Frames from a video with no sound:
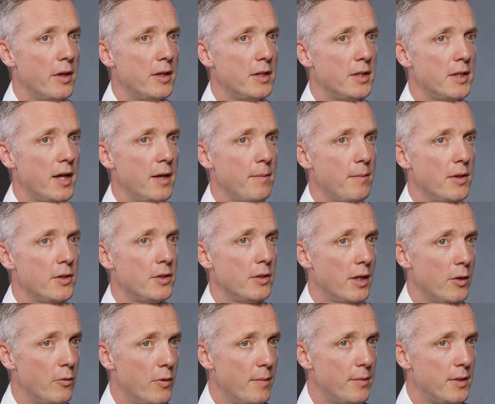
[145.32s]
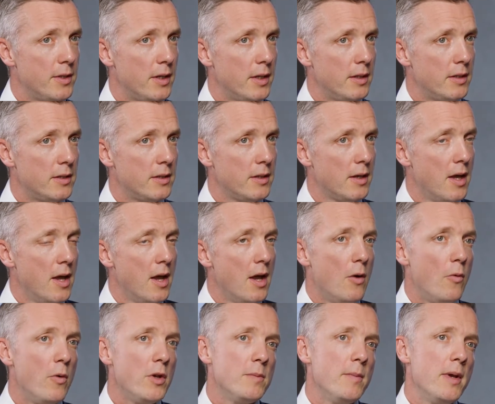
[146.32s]
their statements on their websites,
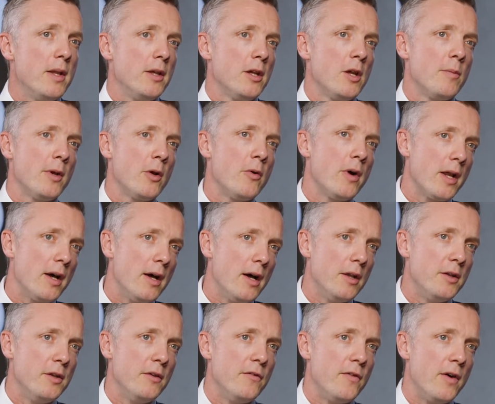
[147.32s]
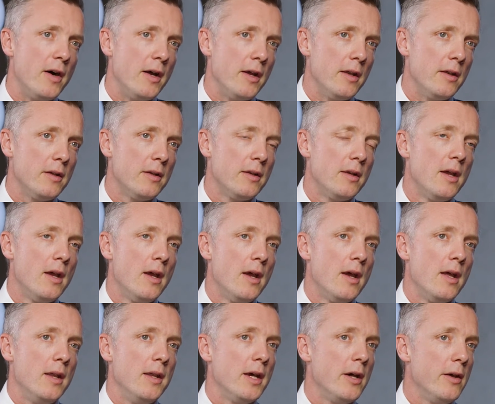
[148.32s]
which meant it could be quite hard to find.
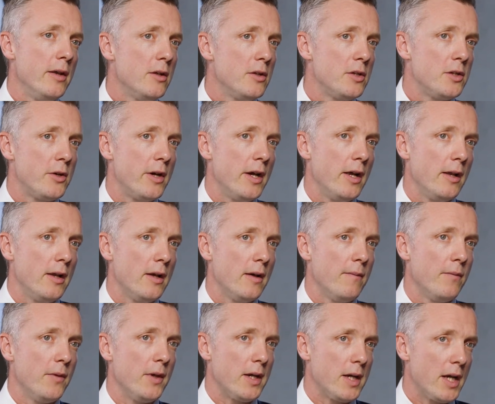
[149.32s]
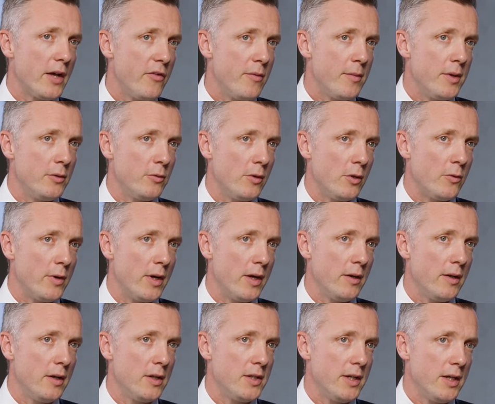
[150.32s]
Now in Australia, the government will
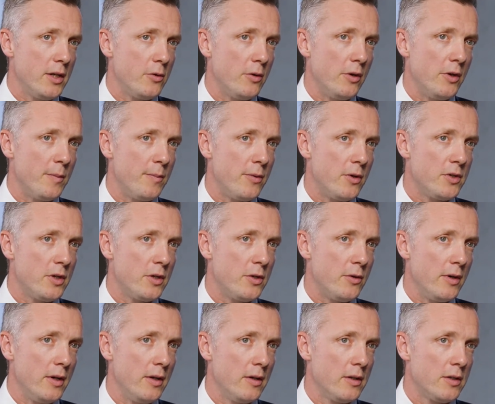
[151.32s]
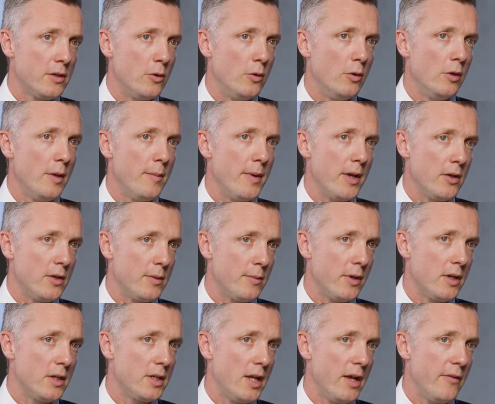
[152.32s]
run a central depository, so all the
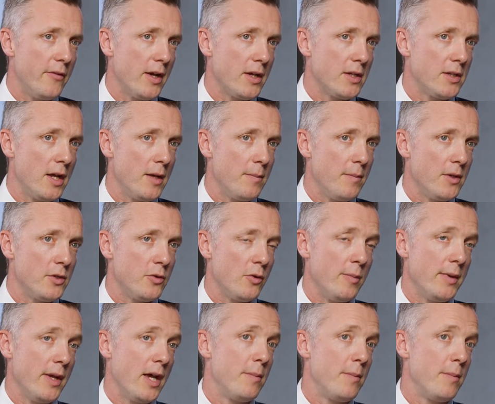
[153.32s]
Modern Slavery Act statements will be